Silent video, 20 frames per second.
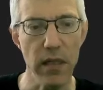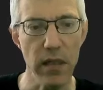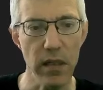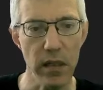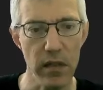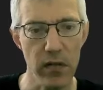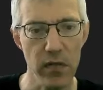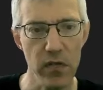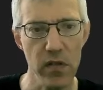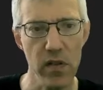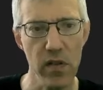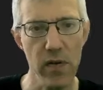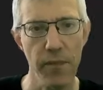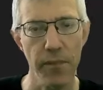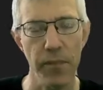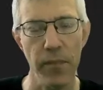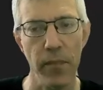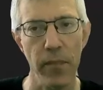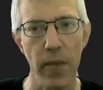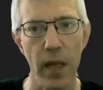main
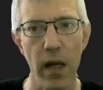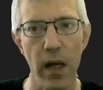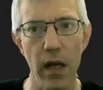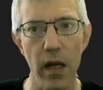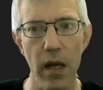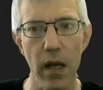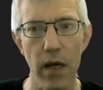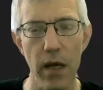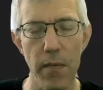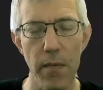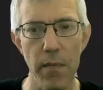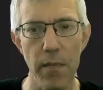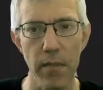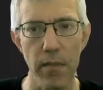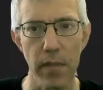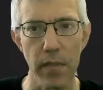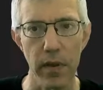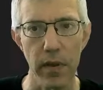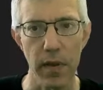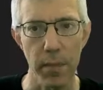divs,
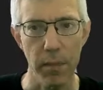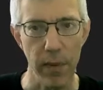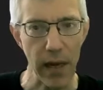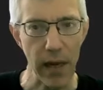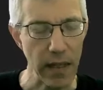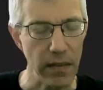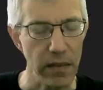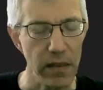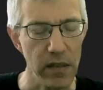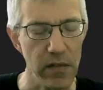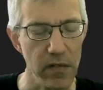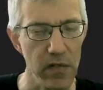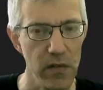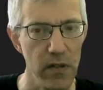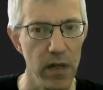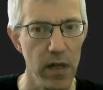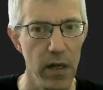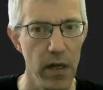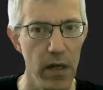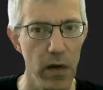the plan
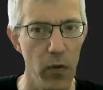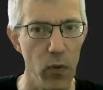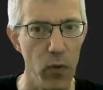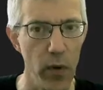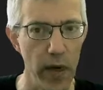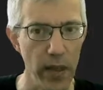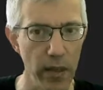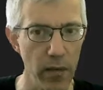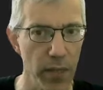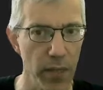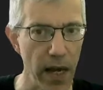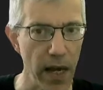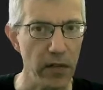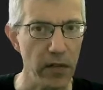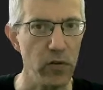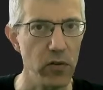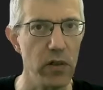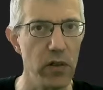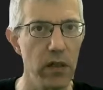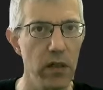divs, went
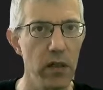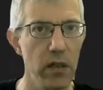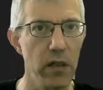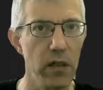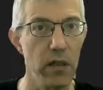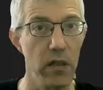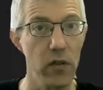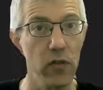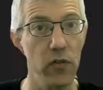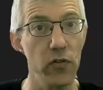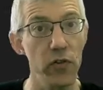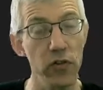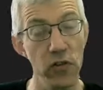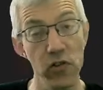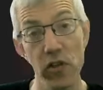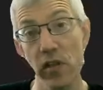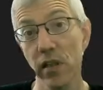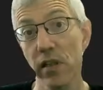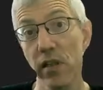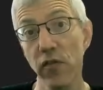back to the
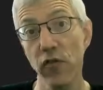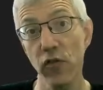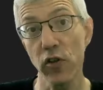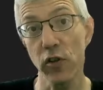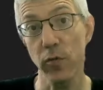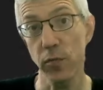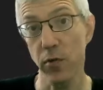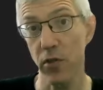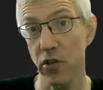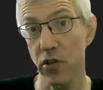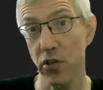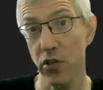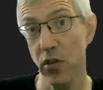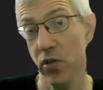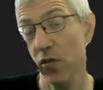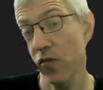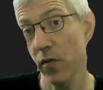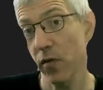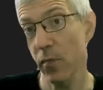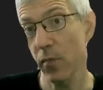original default
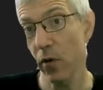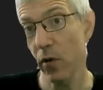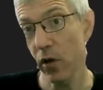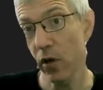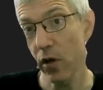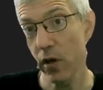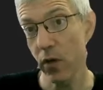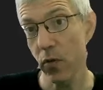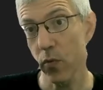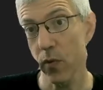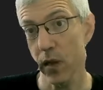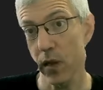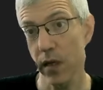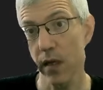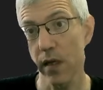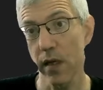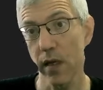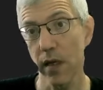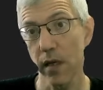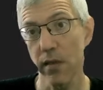position of a block,
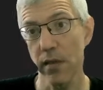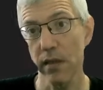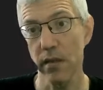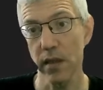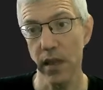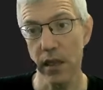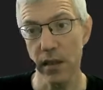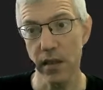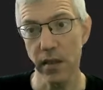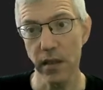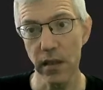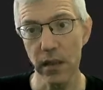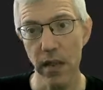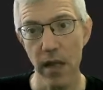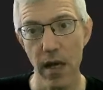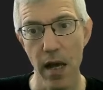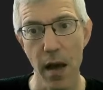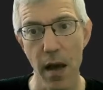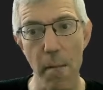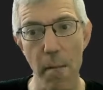one under the
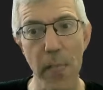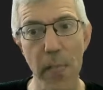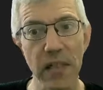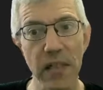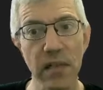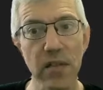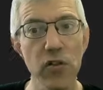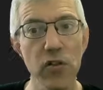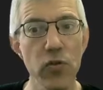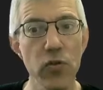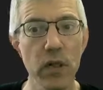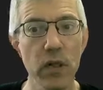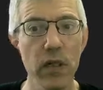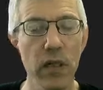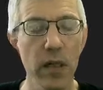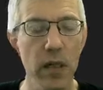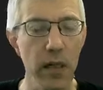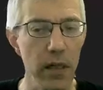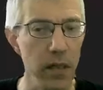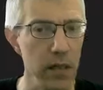other, but you
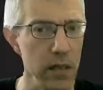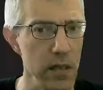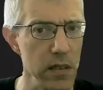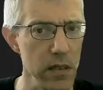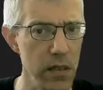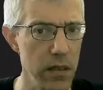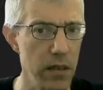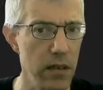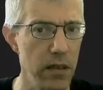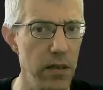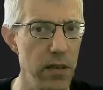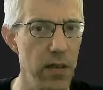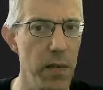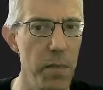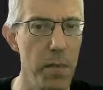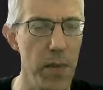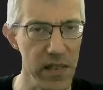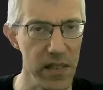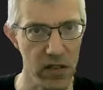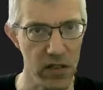can clearly see that
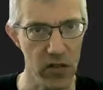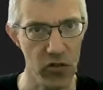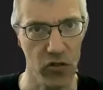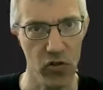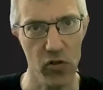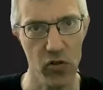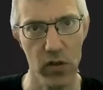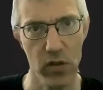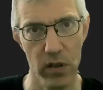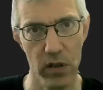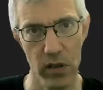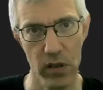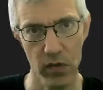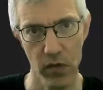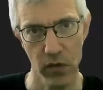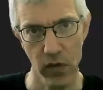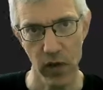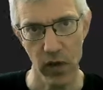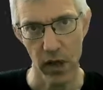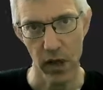the message
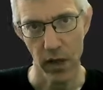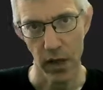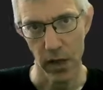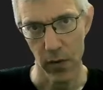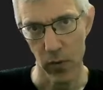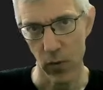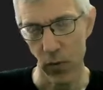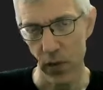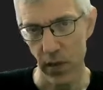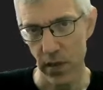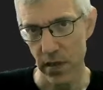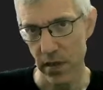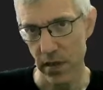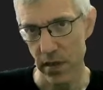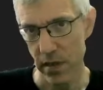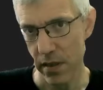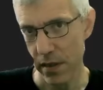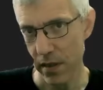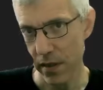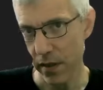div
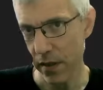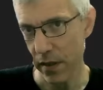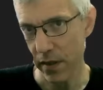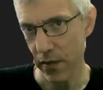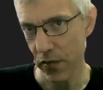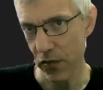was